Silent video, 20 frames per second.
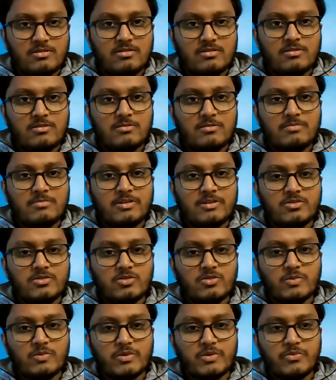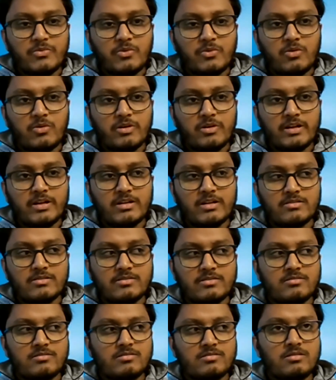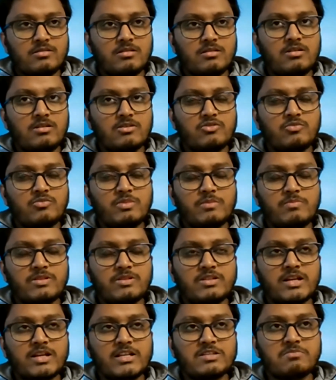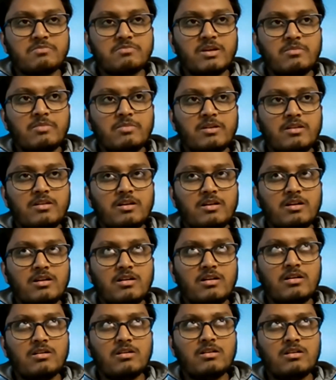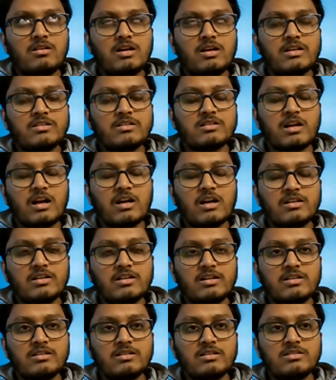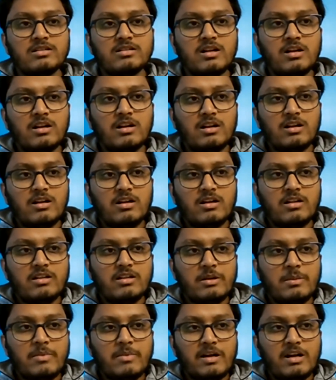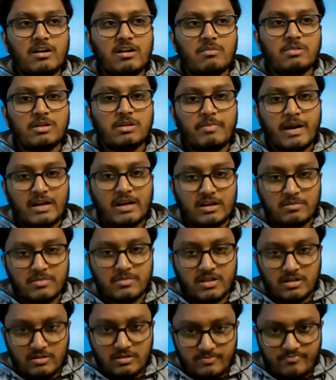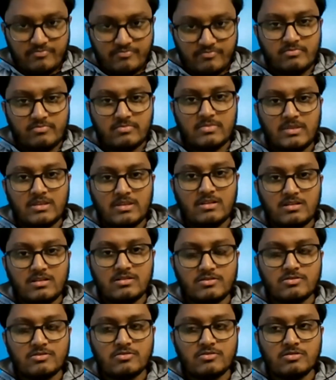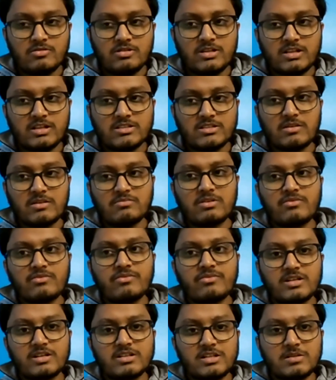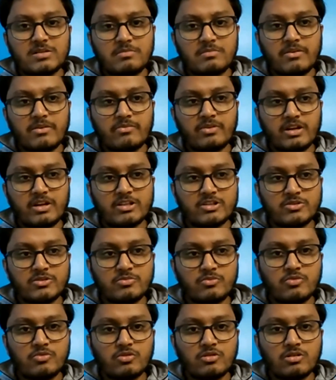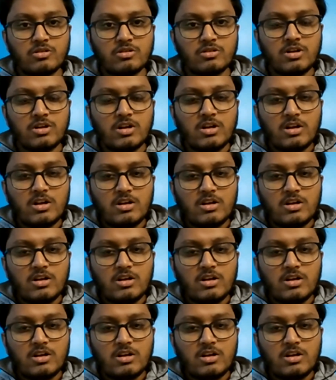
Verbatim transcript: So it took me four years, uh, to be precise. Maybe uh, I started in the middle of the pandemic. Uh, so just after finishing my first book,